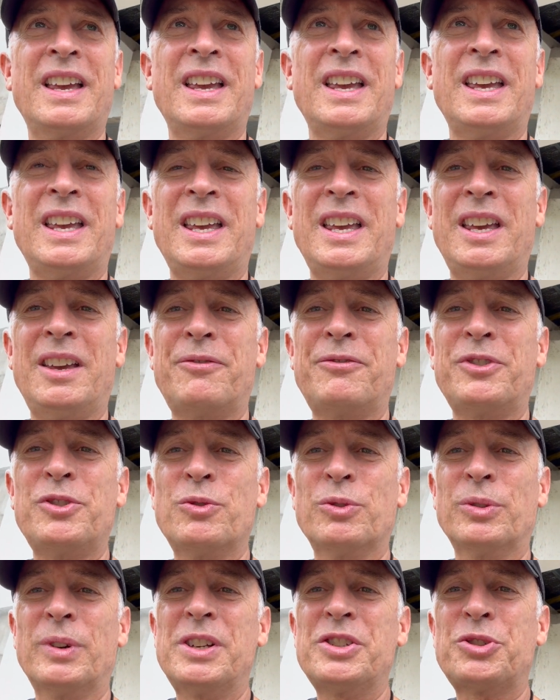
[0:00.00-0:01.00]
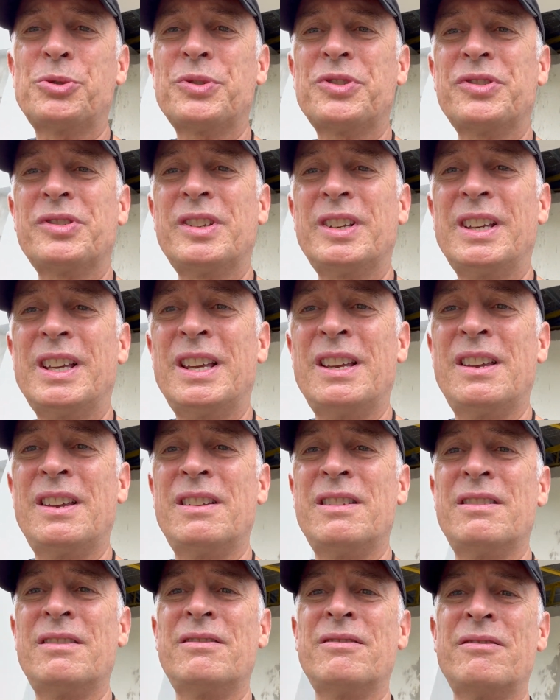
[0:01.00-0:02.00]
If you are interested
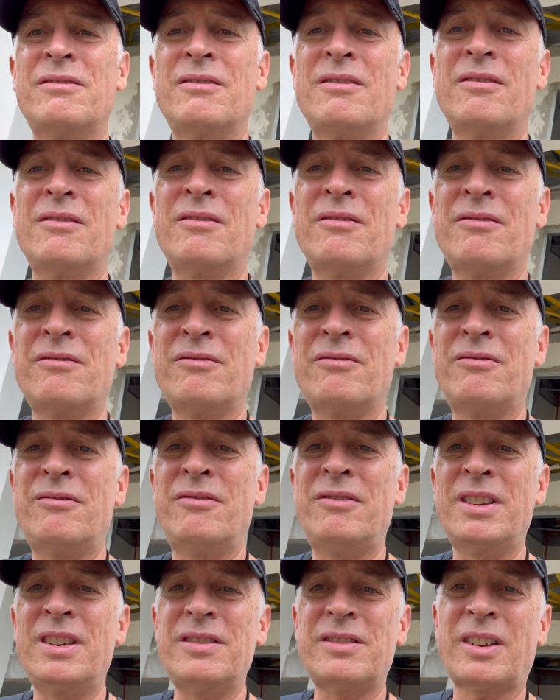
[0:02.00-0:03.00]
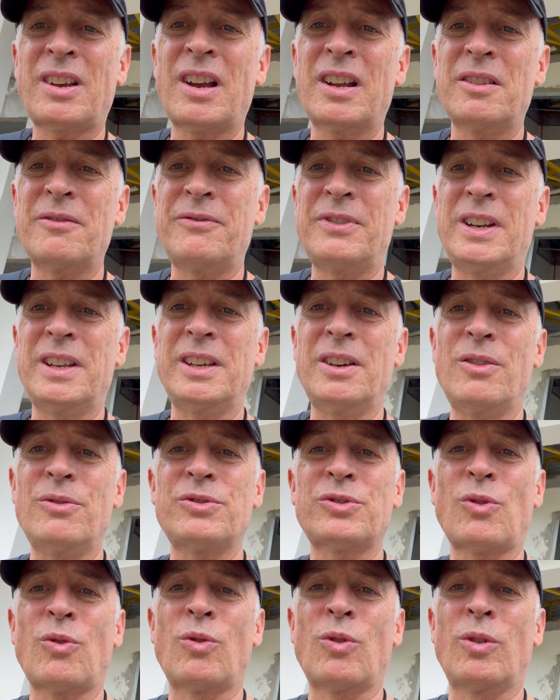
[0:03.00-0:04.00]
in these kind of
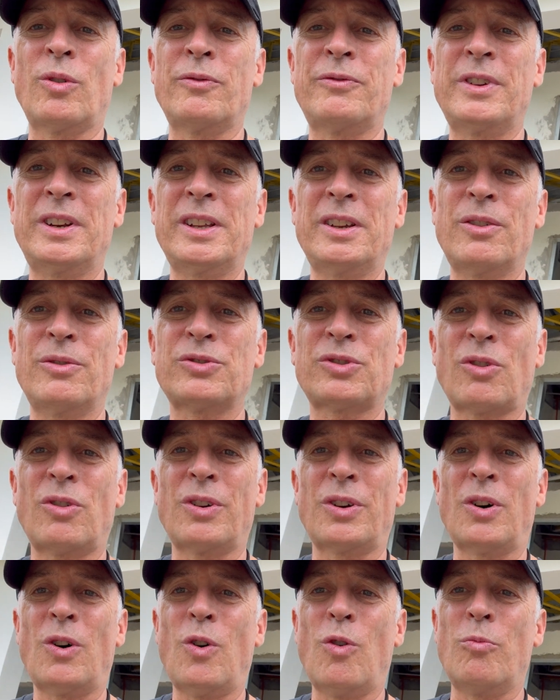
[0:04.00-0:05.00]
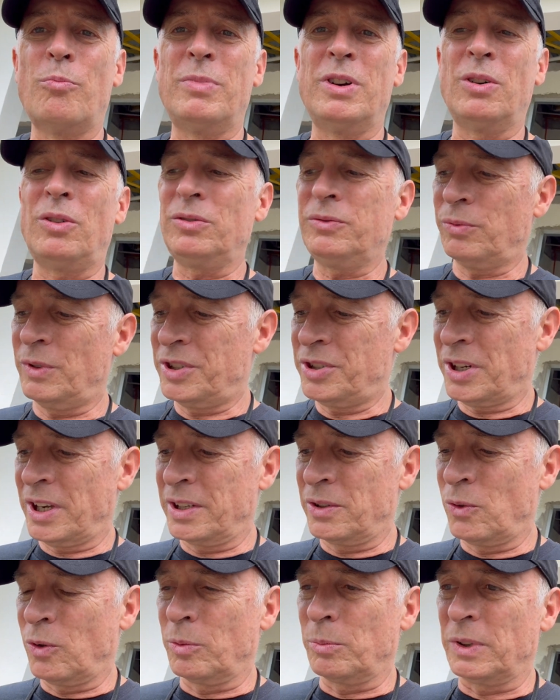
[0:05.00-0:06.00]
videos or videos on a home build, which I
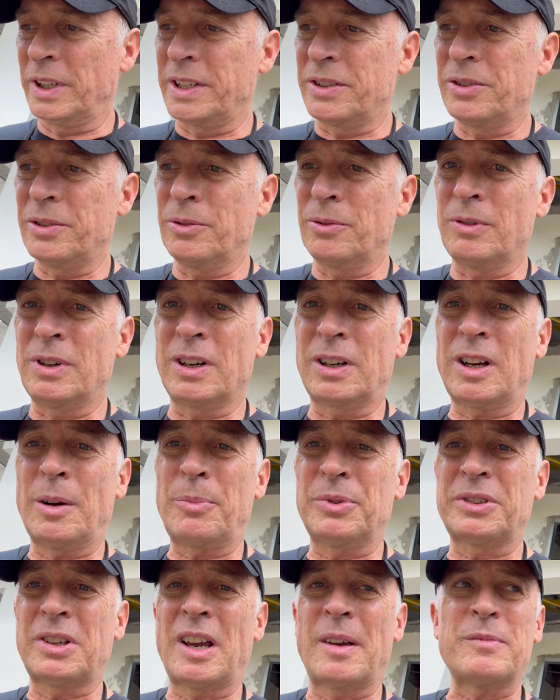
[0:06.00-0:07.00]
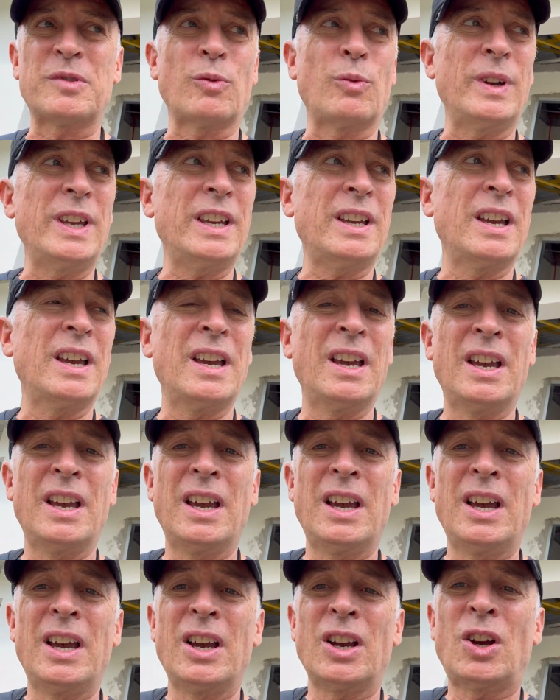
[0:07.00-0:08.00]
normally do a couple times a week,
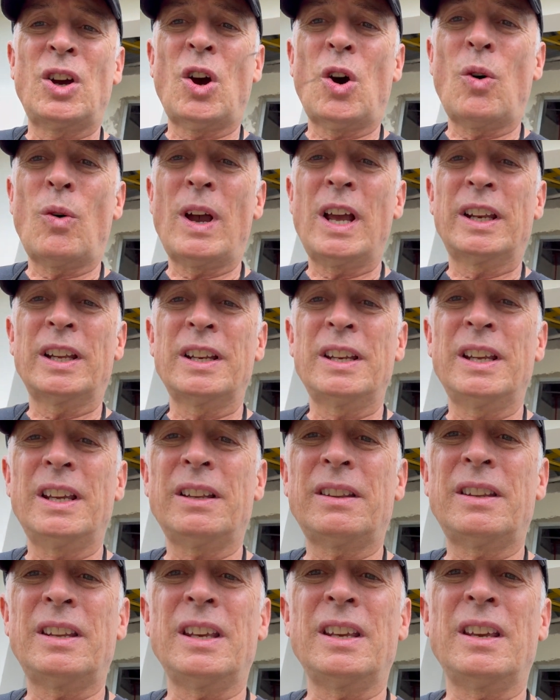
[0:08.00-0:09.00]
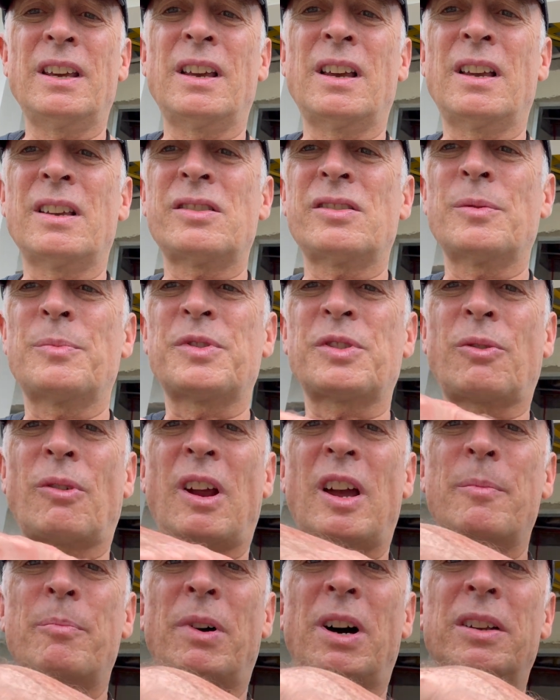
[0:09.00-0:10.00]
go ahead and hit the
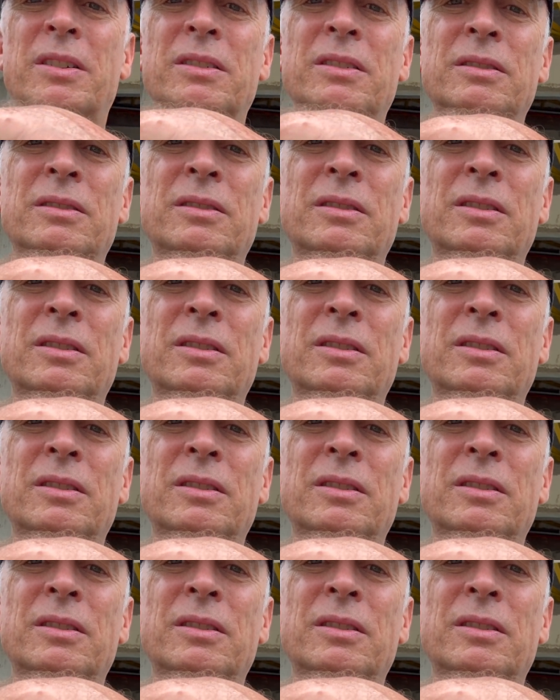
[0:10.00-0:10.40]
subscribe button,